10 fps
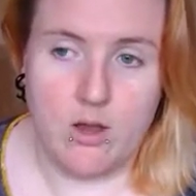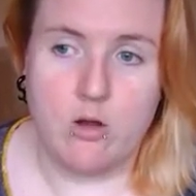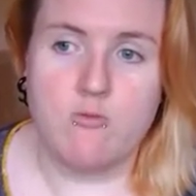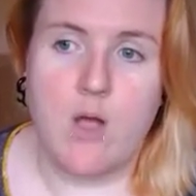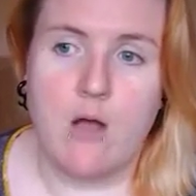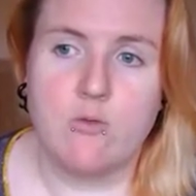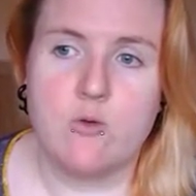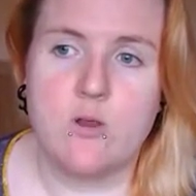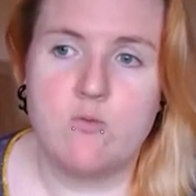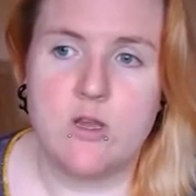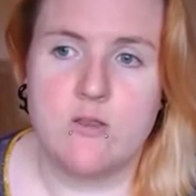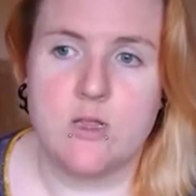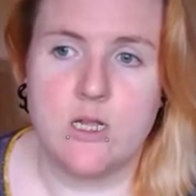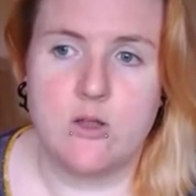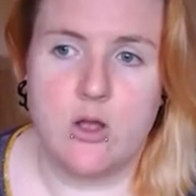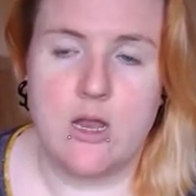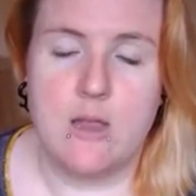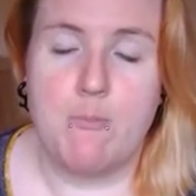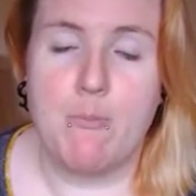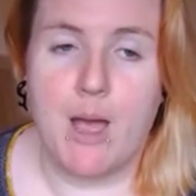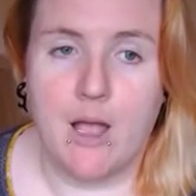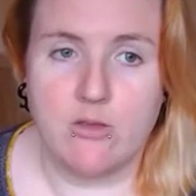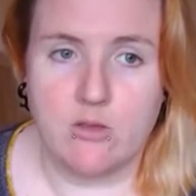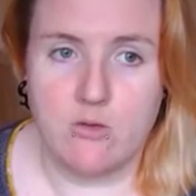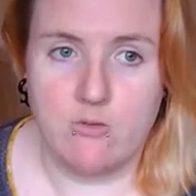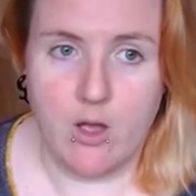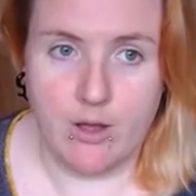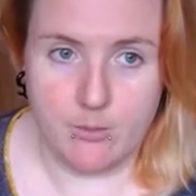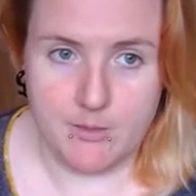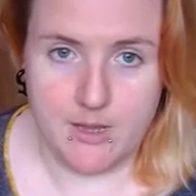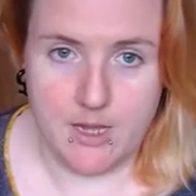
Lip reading: Ravelry recently done a massive update.